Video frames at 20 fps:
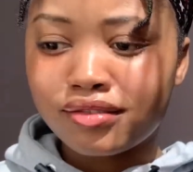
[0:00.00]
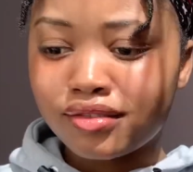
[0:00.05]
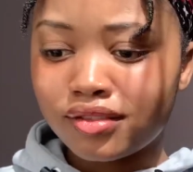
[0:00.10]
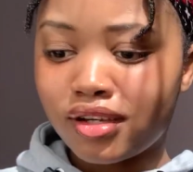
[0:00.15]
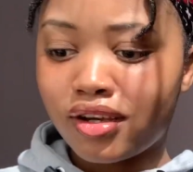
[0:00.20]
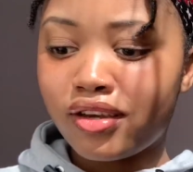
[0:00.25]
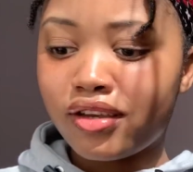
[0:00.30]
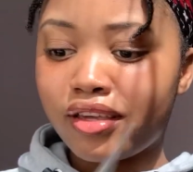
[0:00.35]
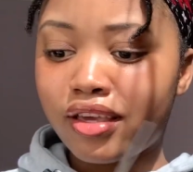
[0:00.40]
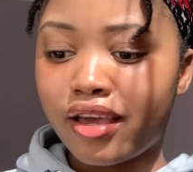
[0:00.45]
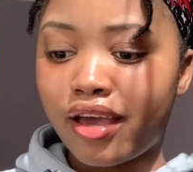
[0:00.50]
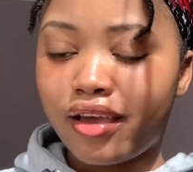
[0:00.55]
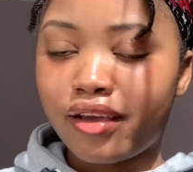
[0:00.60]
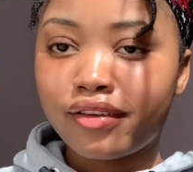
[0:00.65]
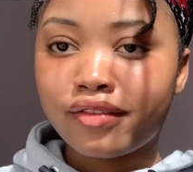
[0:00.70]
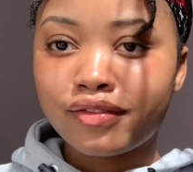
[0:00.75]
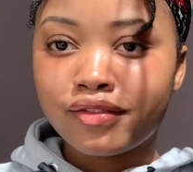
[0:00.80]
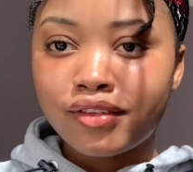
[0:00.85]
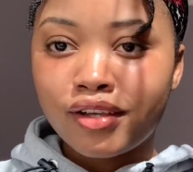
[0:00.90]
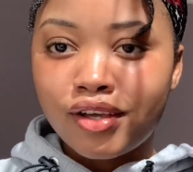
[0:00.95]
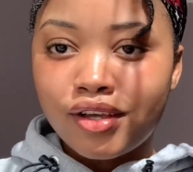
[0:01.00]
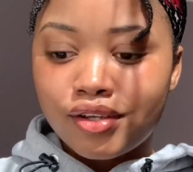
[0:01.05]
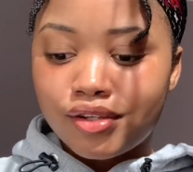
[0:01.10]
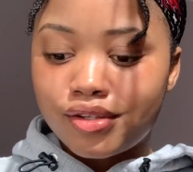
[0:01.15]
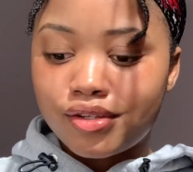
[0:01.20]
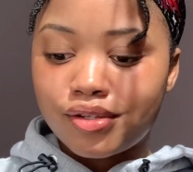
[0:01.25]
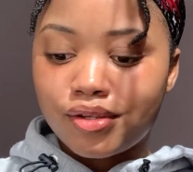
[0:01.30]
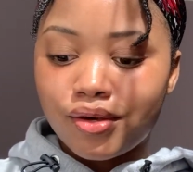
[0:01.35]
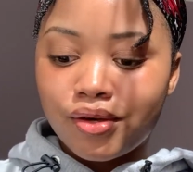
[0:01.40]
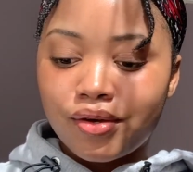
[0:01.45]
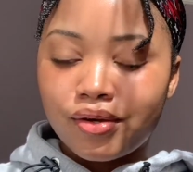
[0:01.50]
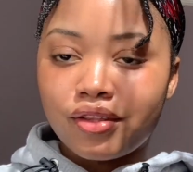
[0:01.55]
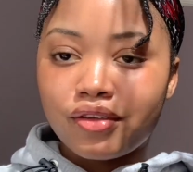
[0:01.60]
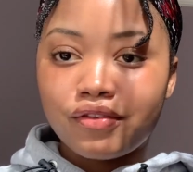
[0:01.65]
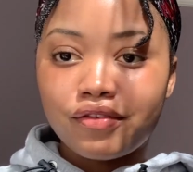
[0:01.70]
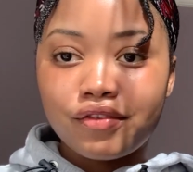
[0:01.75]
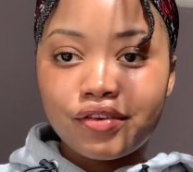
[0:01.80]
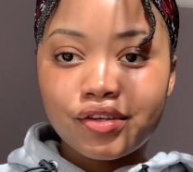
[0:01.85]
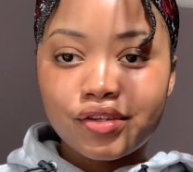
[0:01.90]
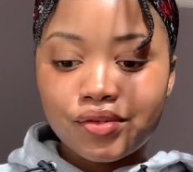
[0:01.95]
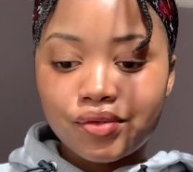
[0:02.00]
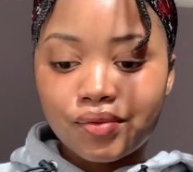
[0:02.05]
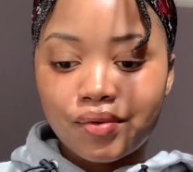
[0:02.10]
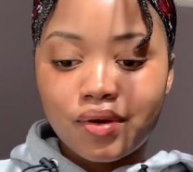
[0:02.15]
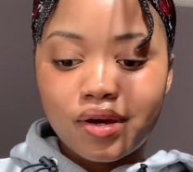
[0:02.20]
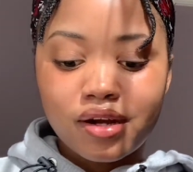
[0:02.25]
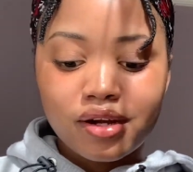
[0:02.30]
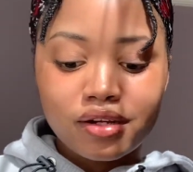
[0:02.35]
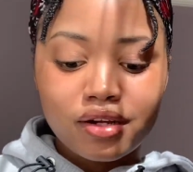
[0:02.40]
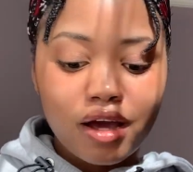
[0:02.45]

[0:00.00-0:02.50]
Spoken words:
Okay, so the first one,